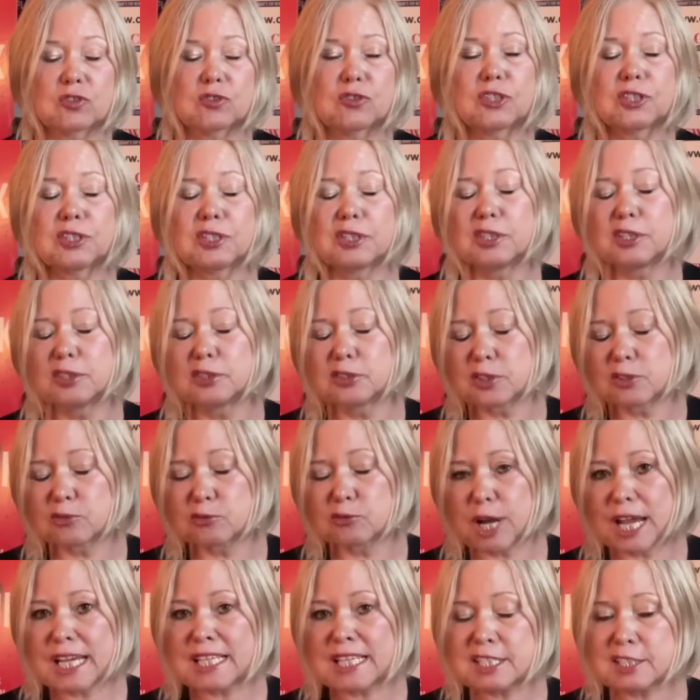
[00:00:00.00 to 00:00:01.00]
the
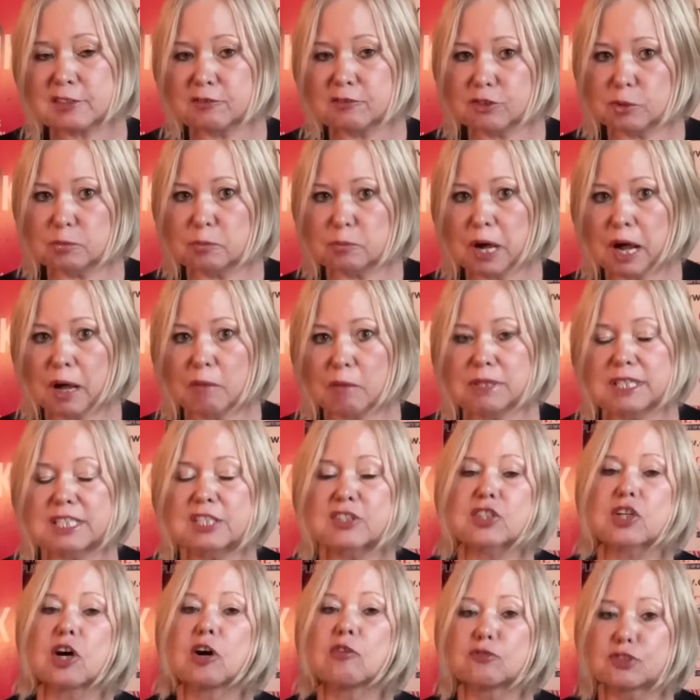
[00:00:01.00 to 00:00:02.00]
rest of
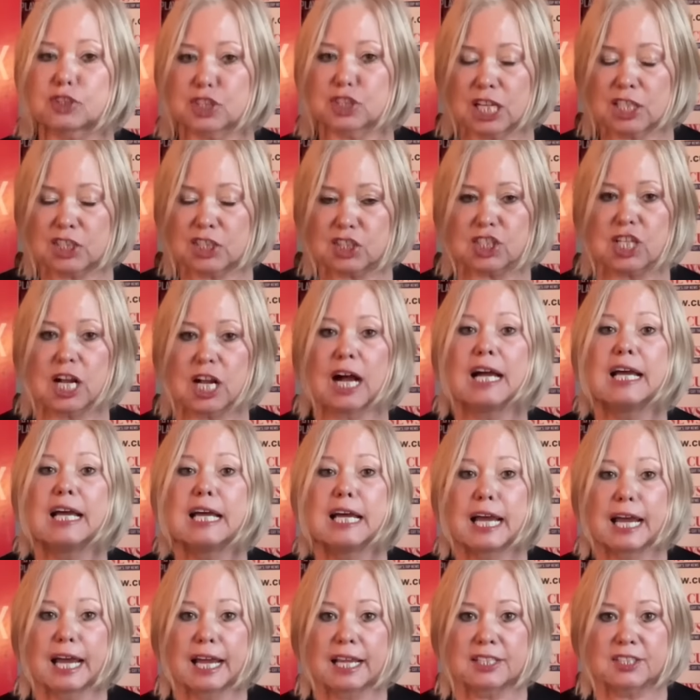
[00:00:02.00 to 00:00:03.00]
republics of Chechnya
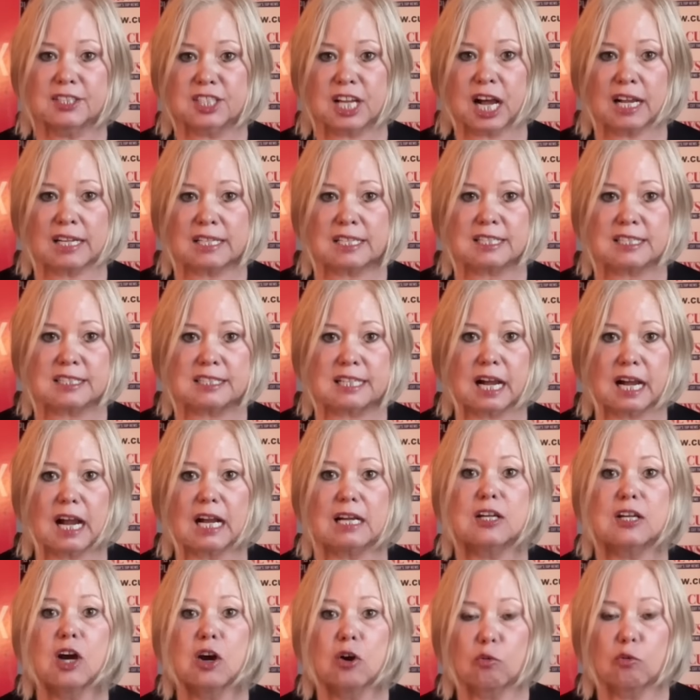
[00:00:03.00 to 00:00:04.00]
and
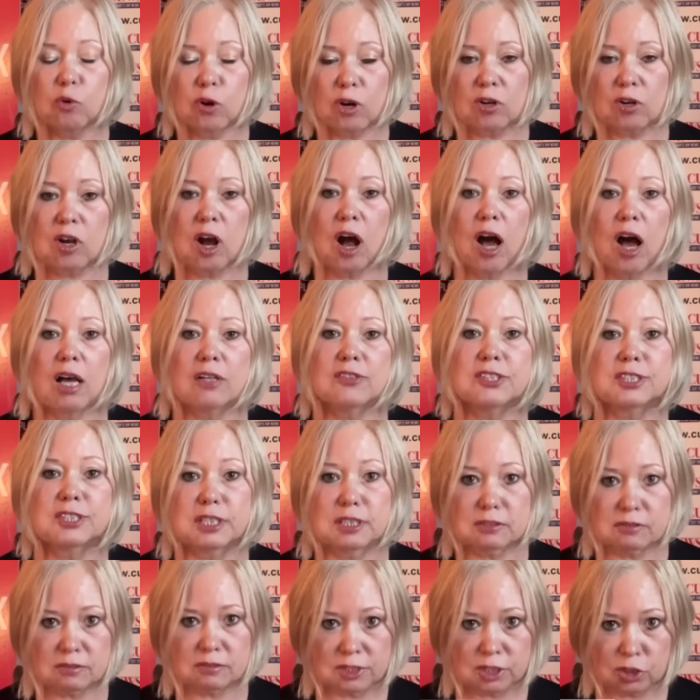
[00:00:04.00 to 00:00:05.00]
Dagestan were causing,